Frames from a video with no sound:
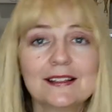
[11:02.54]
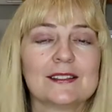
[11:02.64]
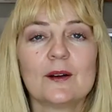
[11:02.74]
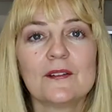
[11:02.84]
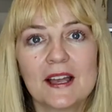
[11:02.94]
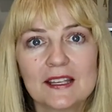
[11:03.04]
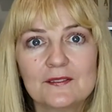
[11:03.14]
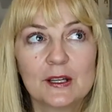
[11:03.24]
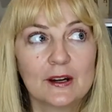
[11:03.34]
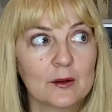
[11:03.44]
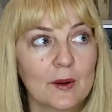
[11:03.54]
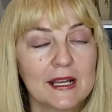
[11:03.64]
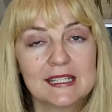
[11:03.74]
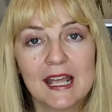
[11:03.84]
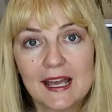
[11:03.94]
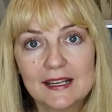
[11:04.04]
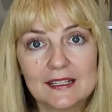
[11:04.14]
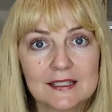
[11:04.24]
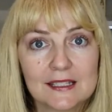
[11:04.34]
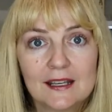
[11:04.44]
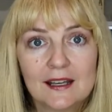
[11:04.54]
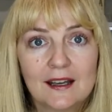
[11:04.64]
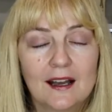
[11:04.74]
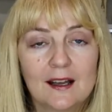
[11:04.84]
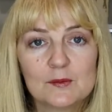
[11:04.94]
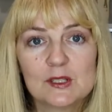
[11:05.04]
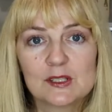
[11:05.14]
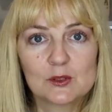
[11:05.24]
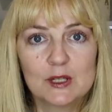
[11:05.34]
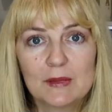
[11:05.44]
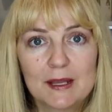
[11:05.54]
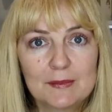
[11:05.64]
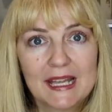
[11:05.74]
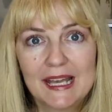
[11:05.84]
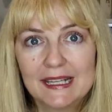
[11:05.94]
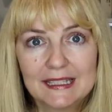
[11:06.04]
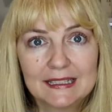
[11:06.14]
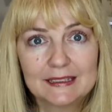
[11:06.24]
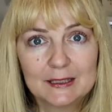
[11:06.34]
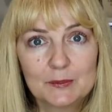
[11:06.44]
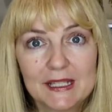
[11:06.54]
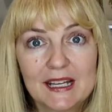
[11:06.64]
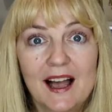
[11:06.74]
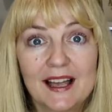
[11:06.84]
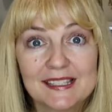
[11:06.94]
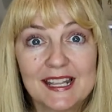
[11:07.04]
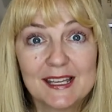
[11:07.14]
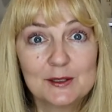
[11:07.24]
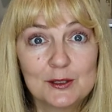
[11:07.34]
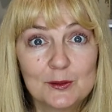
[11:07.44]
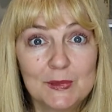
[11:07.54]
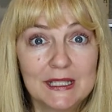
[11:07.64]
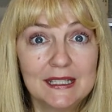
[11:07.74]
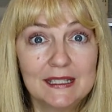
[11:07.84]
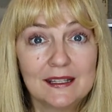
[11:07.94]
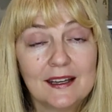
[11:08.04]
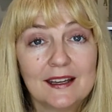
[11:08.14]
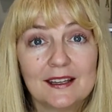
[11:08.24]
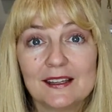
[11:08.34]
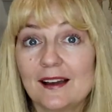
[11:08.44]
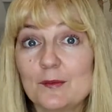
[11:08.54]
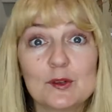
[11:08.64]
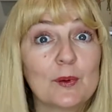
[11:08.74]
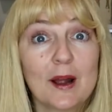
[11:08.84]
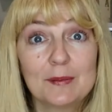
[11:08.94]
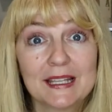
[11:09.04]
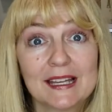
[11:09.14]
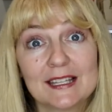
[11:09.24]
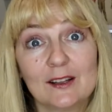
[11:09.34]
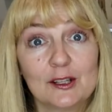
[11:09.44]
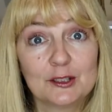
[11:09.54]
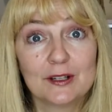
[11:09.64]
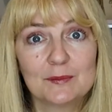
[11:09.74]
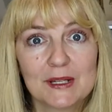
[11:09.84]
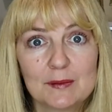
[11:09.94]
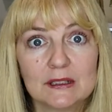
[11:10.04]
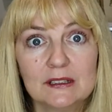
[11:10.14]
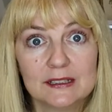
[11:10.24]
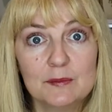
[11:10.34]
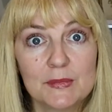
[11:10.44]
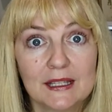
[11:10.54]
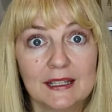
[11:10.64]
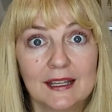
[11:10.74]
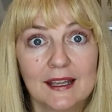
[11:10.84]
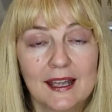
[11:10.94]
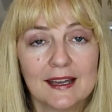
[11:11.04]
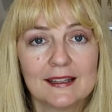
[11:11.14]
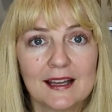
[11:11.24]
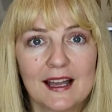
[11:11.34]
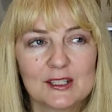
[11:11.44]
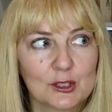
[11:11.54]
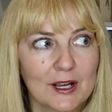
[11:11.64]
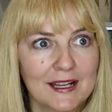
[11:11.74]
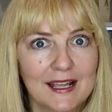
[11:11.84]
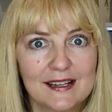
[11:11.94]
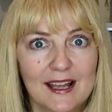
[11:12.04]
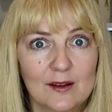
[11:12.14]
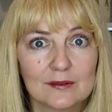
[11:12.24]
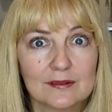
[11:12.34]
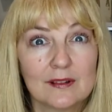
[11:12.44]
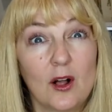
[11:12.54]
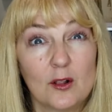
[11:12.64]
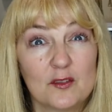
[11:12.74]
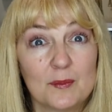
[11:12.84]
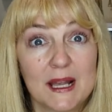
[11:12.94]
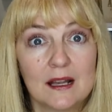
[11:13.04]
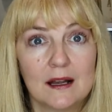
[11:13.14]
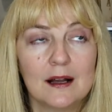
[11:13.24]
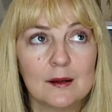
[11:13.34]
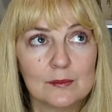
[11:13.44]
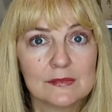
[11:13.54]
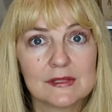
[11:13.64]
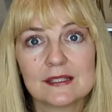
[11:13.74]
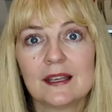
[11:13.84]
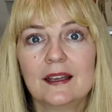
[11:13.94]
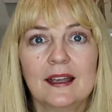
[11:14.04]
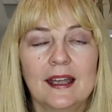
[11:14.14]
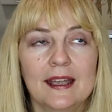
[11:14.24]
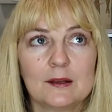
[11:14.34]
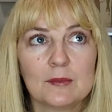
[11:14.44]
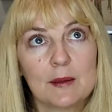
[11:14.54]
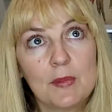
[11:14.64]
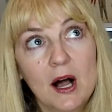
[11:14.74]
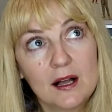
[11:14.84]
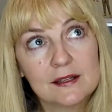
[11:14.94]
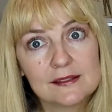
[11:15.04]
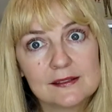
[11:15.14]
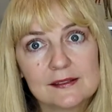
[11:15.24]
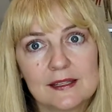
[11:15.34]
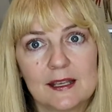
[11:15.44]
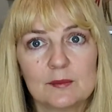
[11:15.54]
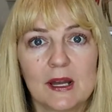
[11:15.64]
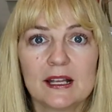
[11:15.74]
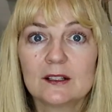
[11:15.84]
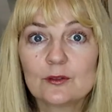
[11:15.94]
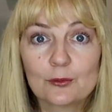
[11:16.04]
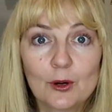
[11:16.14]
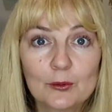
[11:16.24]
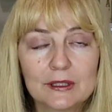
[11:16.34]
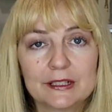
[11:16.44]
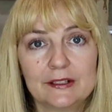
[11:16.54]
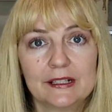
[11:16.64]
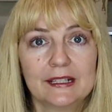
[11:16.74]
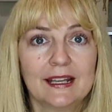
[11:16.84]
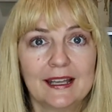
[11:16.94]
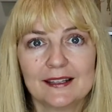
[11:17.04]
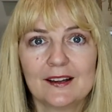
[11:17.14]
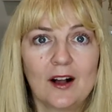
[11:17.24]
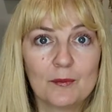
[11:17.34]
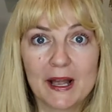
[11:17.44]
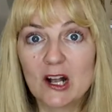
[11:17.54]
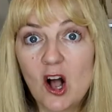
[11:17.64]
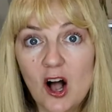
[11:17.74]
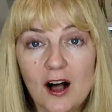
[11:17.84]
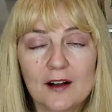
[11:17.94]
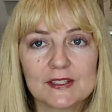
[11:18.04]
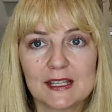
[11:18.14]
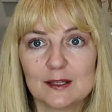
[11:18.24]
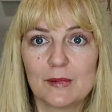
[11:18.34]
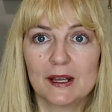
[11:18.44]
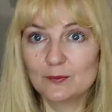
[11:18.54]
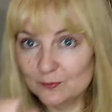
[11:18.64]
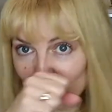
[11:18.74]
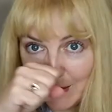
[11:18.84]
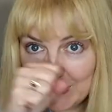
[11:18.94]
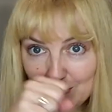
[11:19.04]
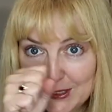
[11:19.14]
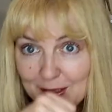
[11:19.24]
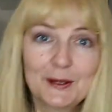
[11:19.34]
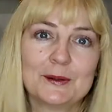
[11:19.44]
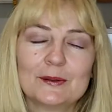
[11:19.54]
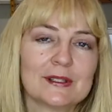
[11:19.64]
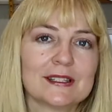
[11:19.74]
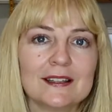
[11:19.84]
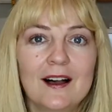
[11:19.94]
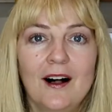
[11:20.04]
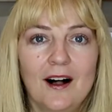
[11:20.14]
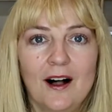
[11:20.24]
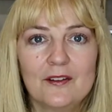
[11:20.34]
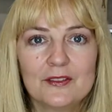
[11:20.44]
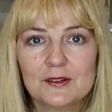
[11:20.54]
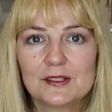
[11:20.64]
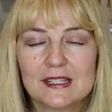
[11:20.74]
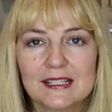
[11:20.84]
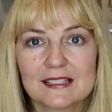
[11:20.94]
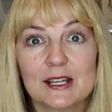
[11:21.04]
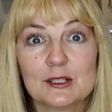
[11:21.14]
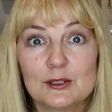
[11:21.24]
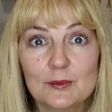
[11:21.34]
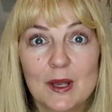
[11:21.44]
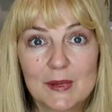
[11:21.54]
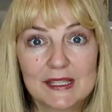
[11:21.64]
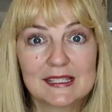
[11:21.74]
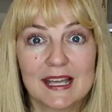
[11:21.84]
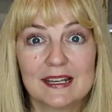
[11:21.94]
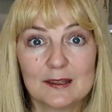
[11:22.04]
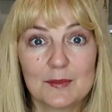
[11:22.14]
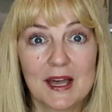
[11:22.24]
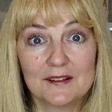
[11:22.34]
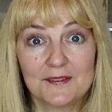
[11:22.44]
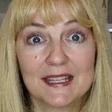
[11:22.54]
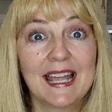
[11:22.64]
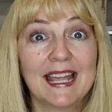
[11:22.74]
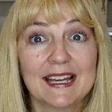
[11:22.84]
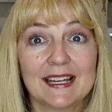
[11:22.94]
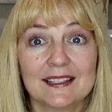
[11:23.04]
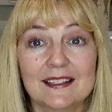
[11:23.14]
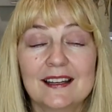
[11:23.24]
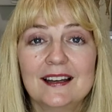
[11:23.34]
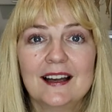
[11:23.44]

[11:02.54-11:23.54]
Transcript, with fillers: So if I can figure out a way to edit, um, to streamline my editing a little bit, I tend to be, Uh, you probably can't tell on your end, but I'm a little nitpicky, and I try to edit out all of my ums and my pauses and my throat clearing and my coughs and my rubbing my nose and all those things. I do my best to edit them out if I can.